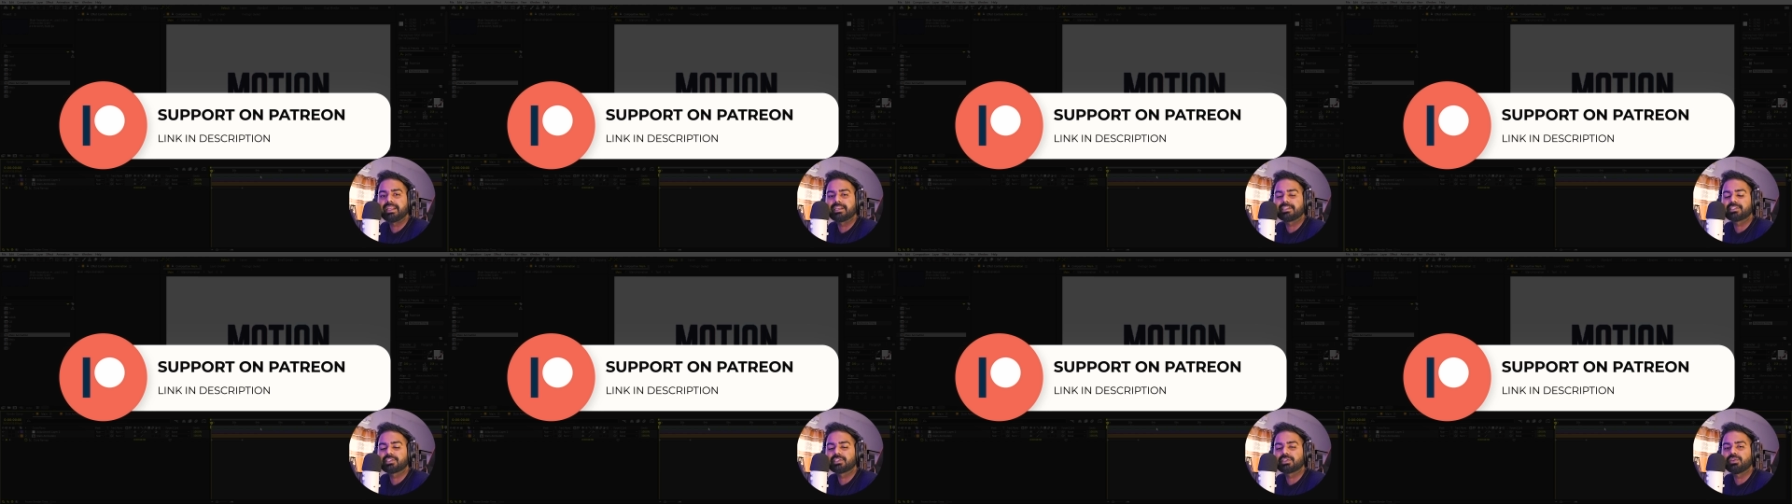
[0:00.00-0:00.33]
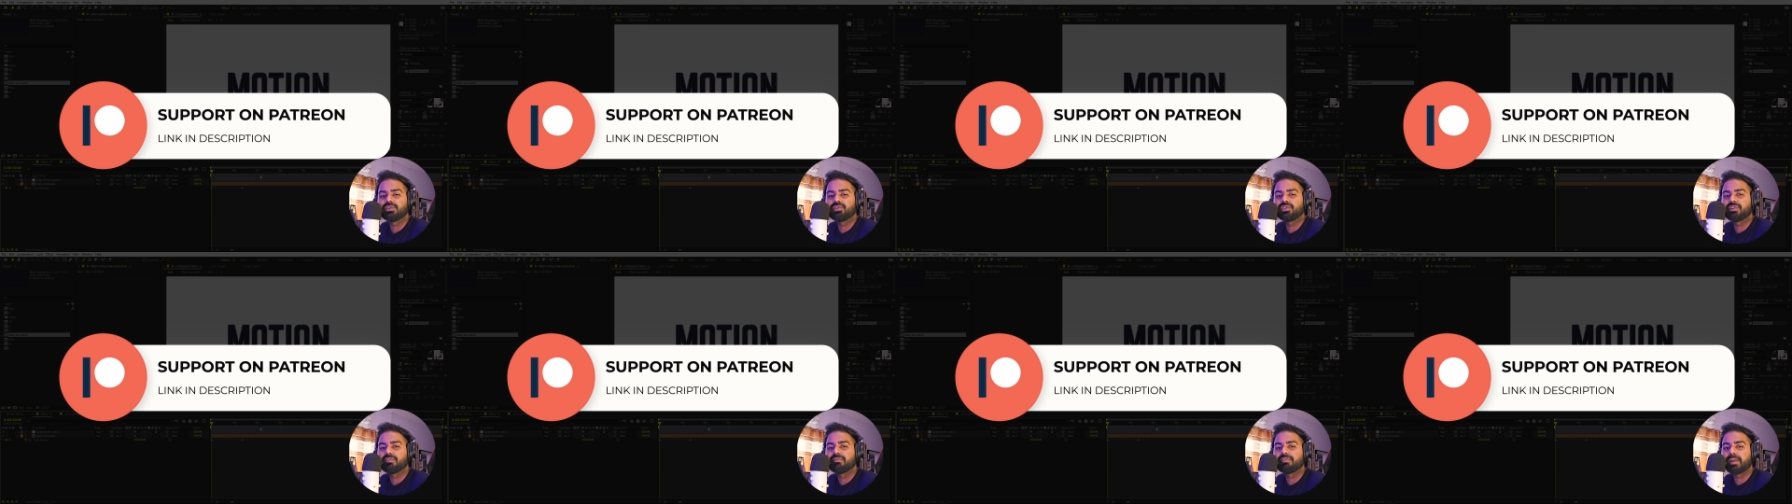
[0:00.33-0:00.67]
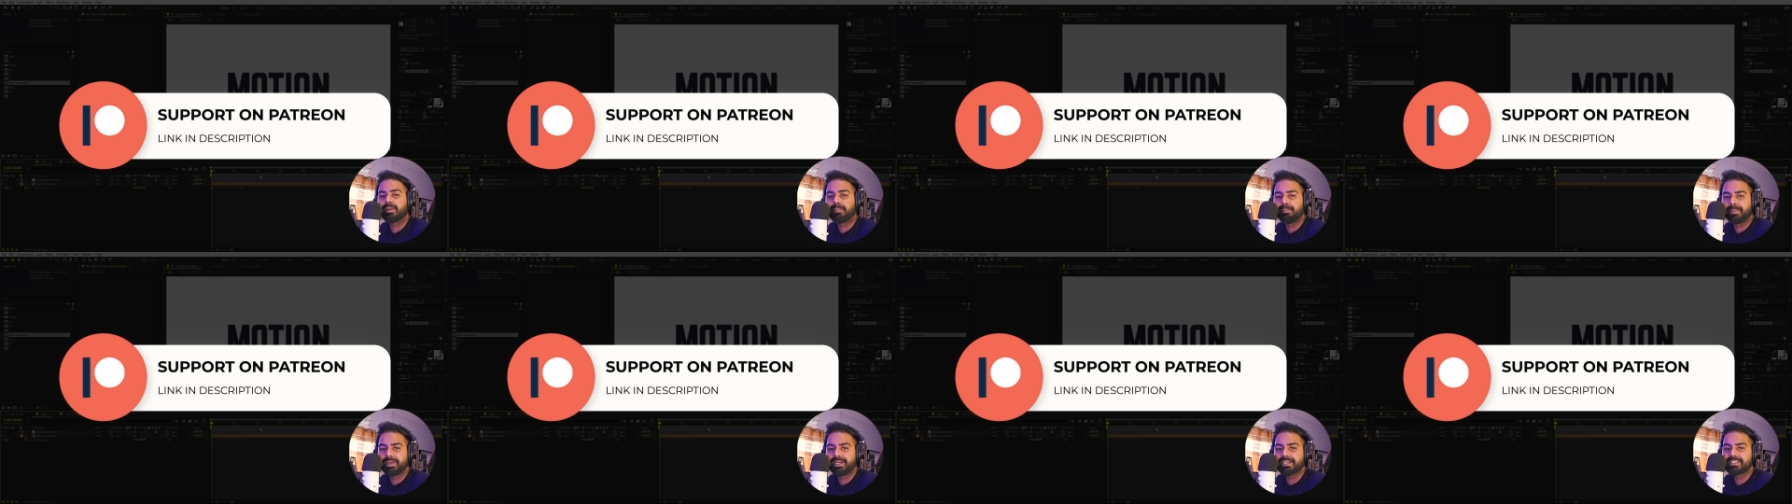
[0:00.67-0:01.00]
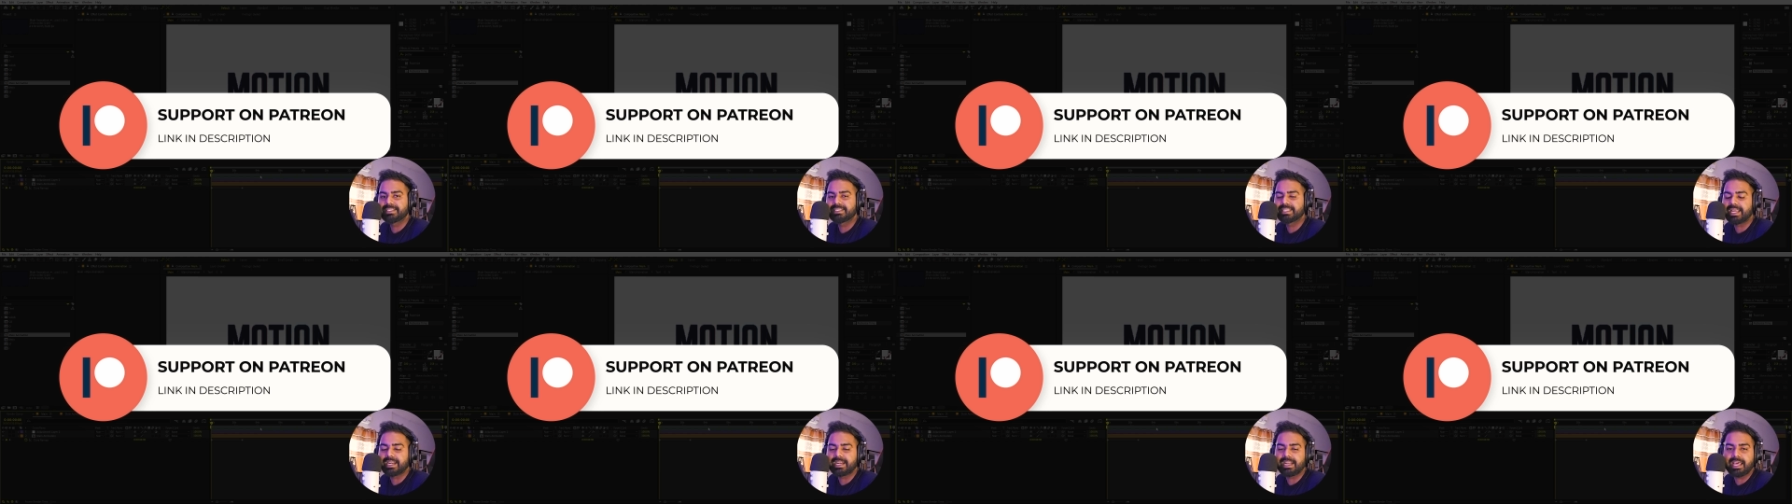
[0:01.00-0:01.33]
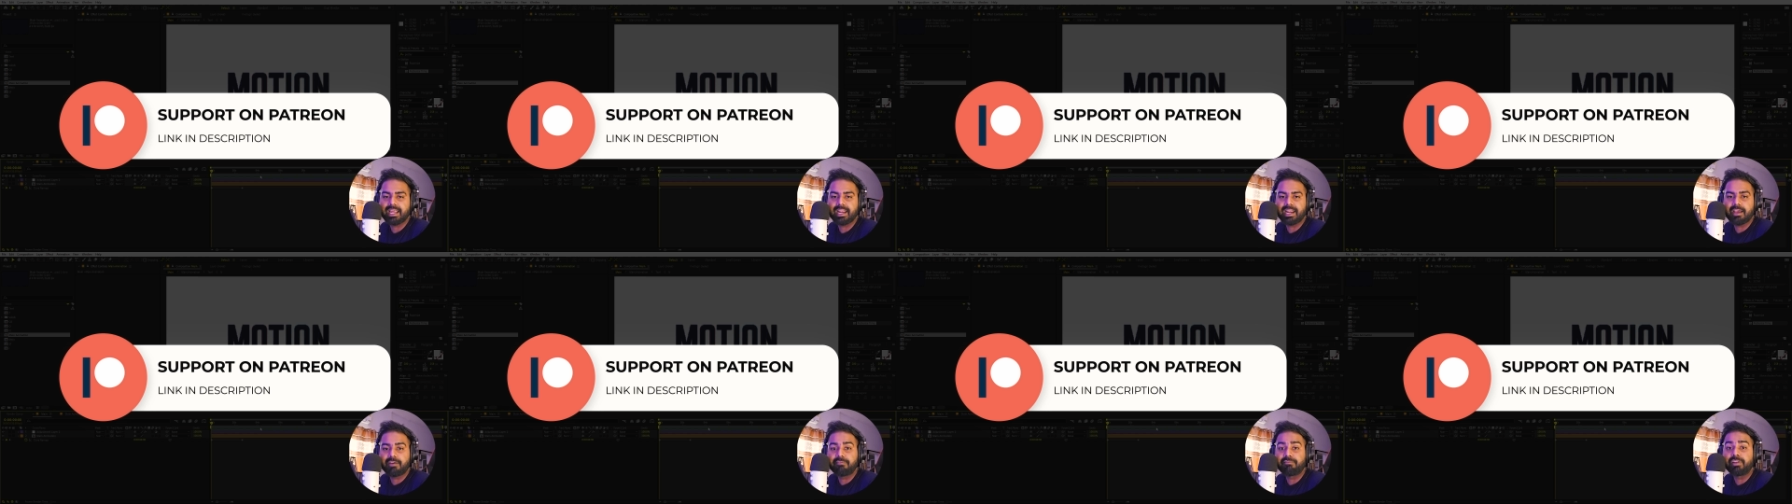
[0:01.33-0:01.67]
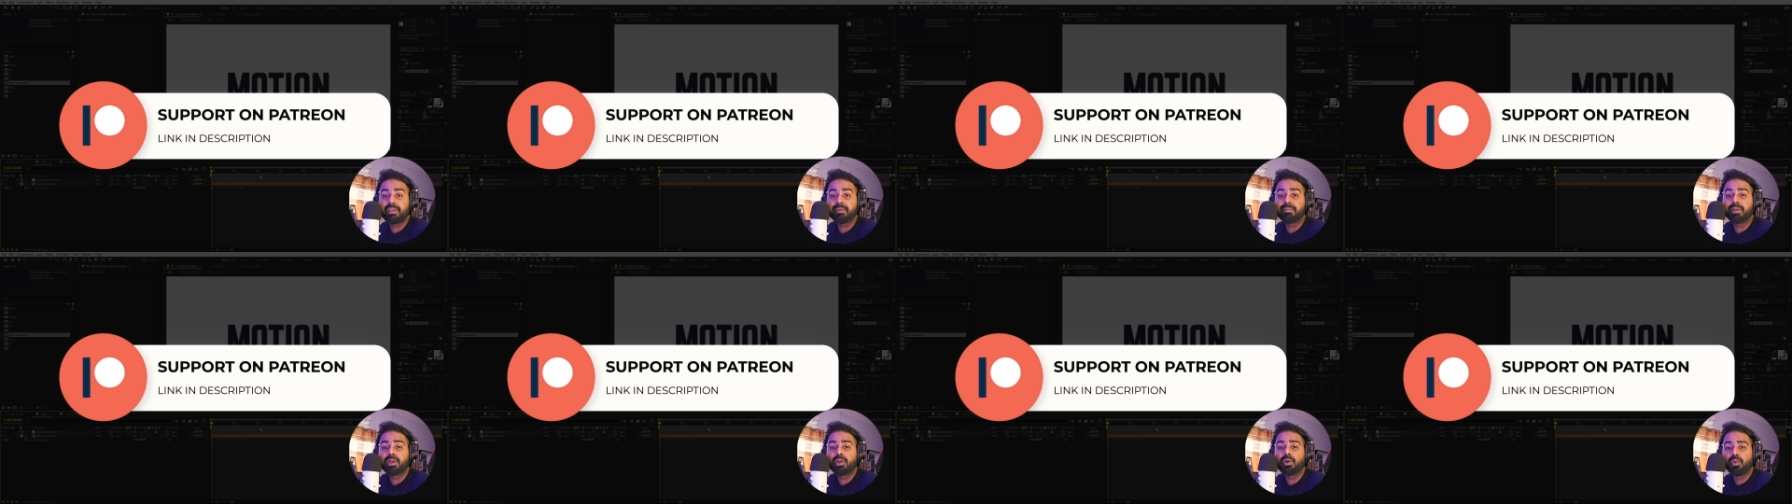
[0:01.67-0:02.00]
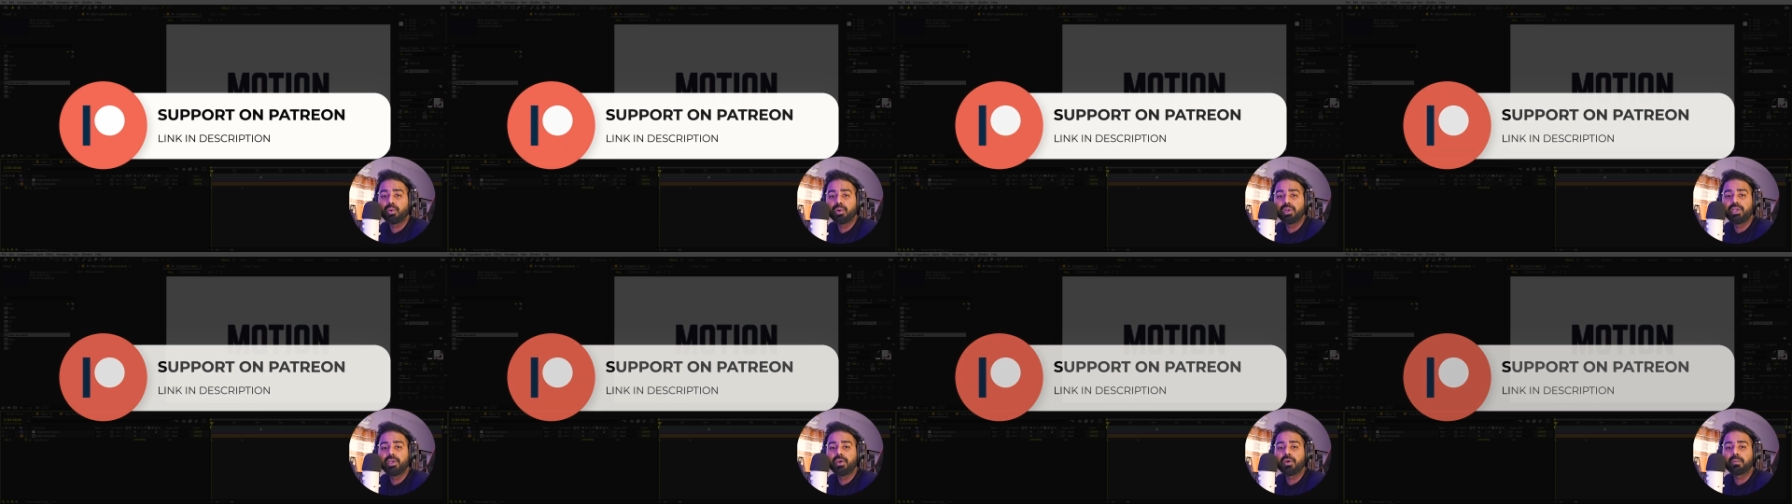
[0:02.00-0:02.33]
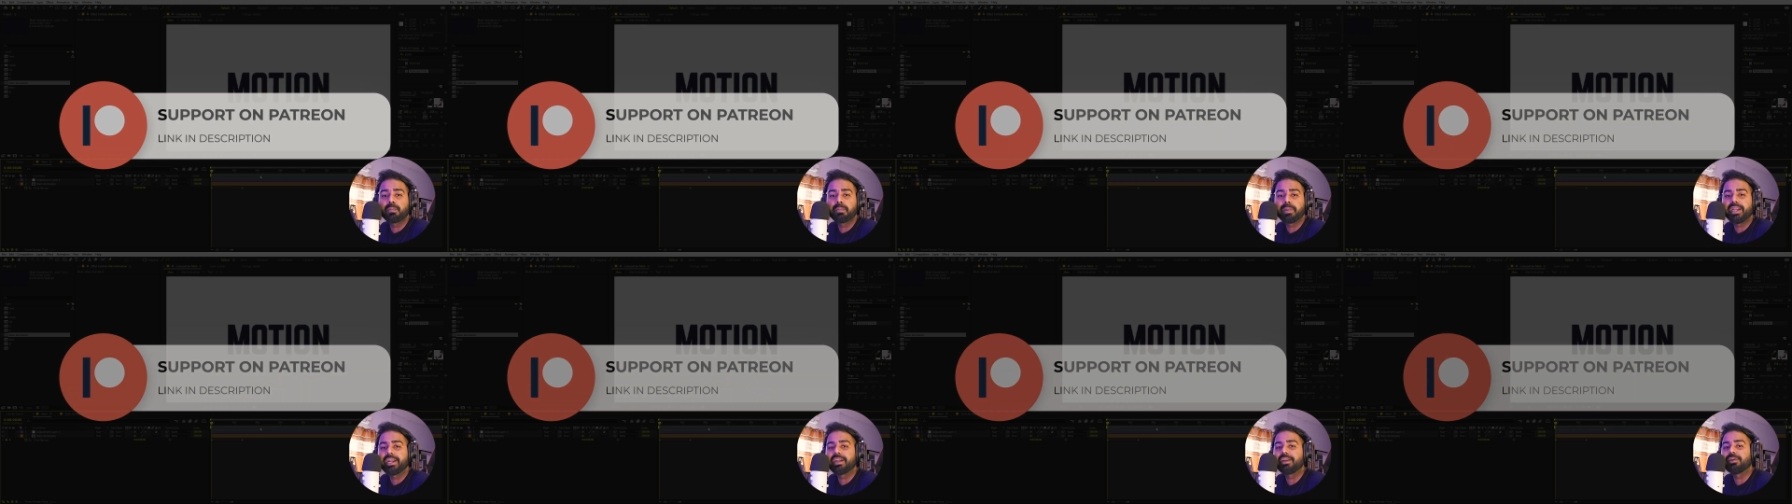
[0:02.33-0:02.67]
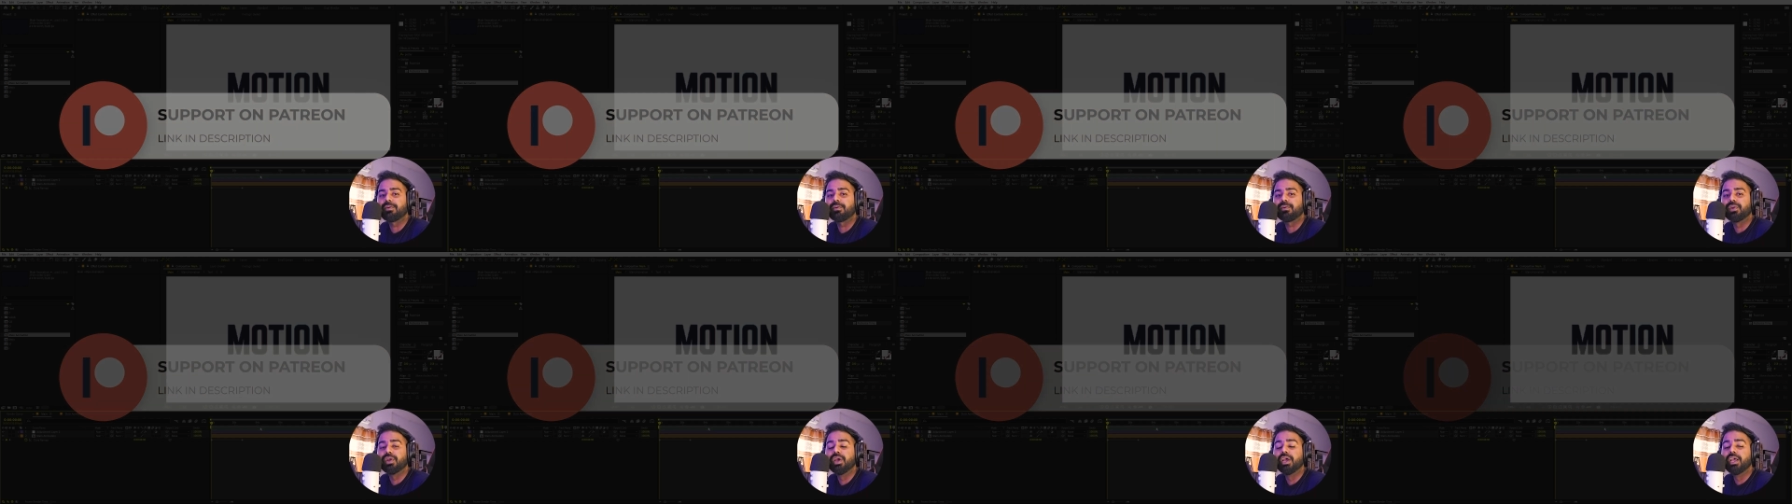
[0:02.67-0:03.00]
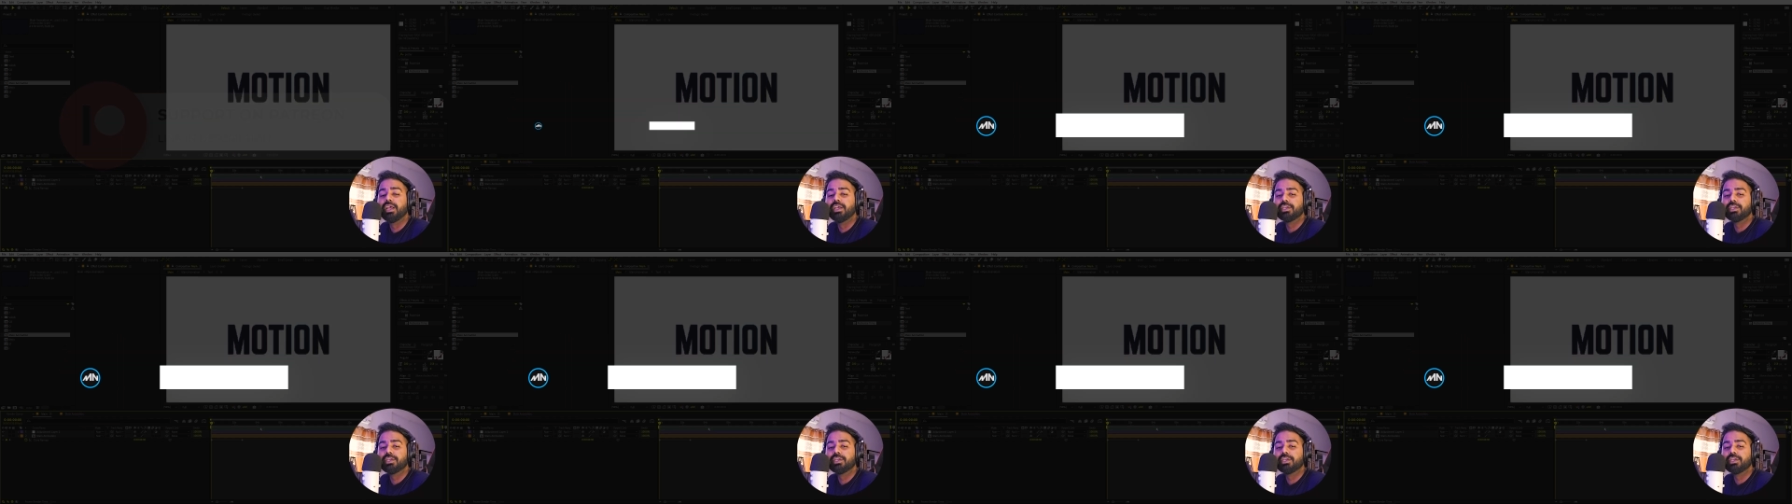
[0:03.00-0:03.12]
exclusive templates that are available only on Patreon.